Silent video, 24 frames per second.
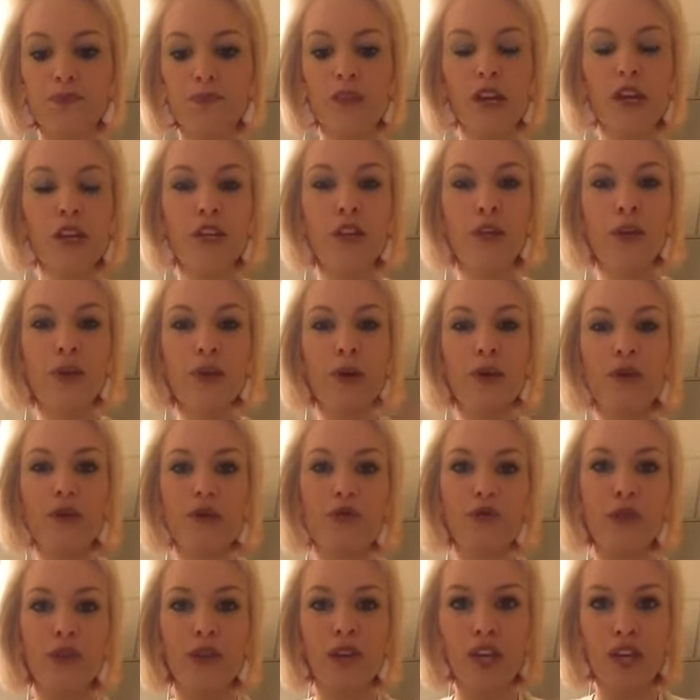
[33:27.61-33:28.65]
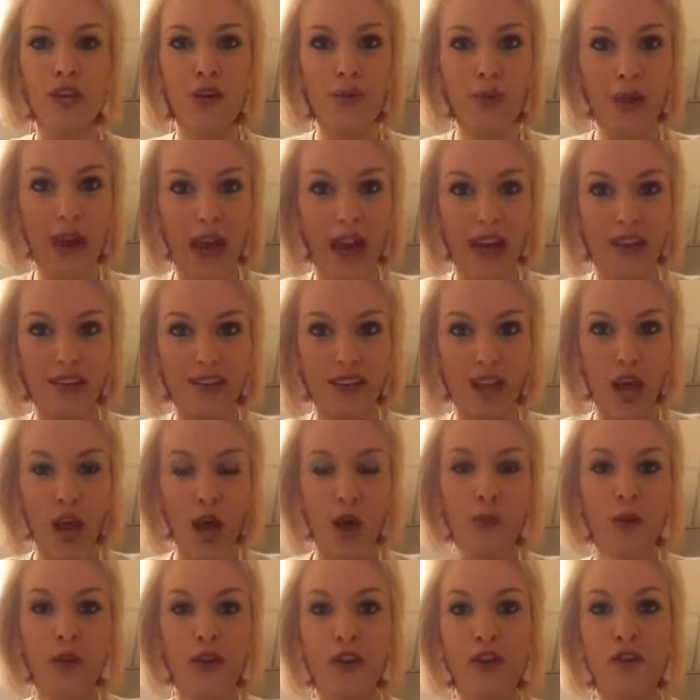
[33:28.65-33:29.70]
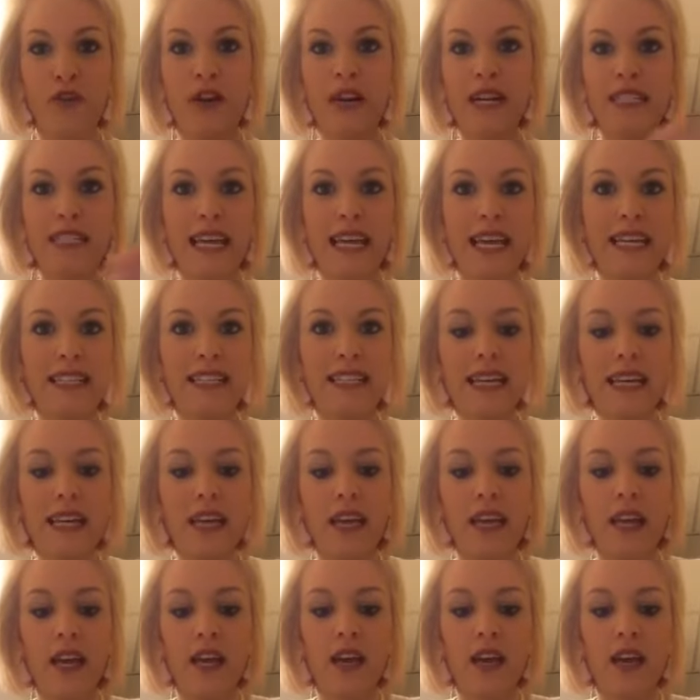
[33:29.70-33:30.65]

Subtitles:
you know the feeling you get when you're attending